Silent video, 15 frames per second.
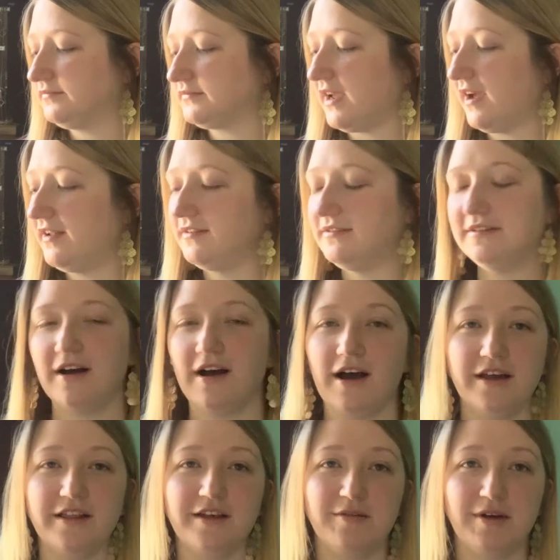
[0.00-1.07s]
I
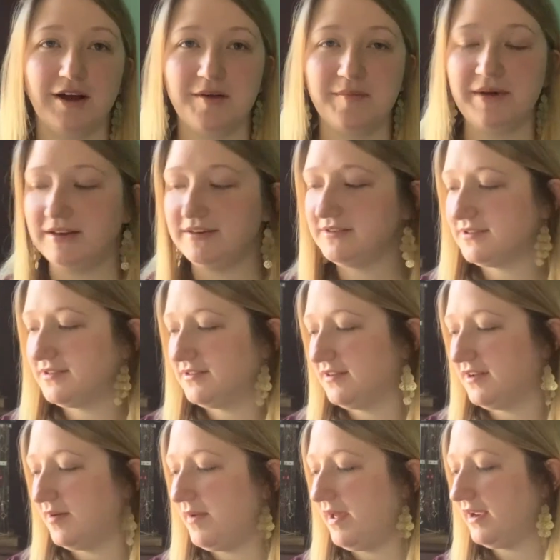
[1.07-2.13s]
highly recommend
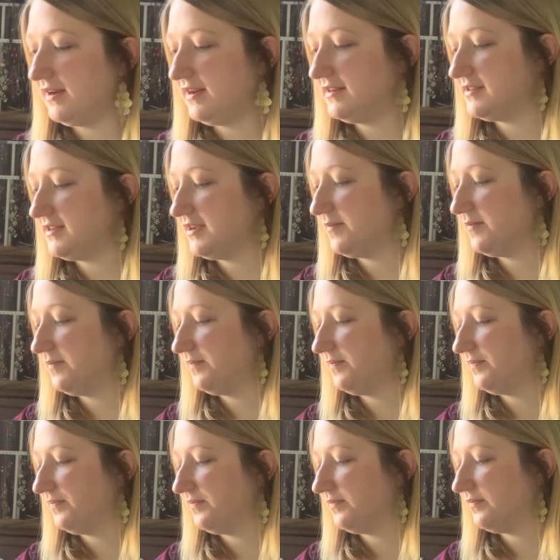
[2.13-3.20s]
a magnesium
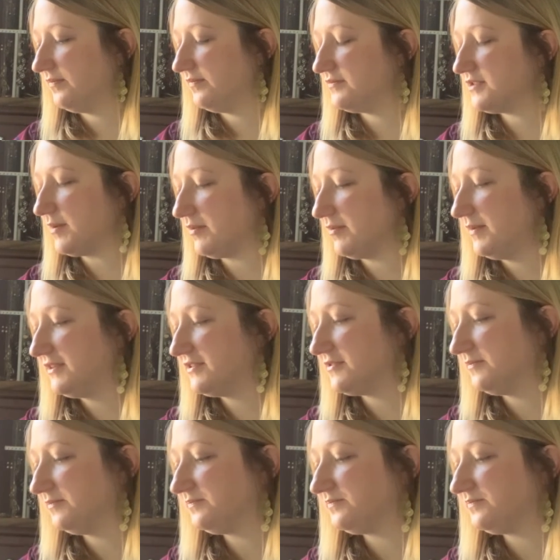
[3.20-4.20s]
supplement.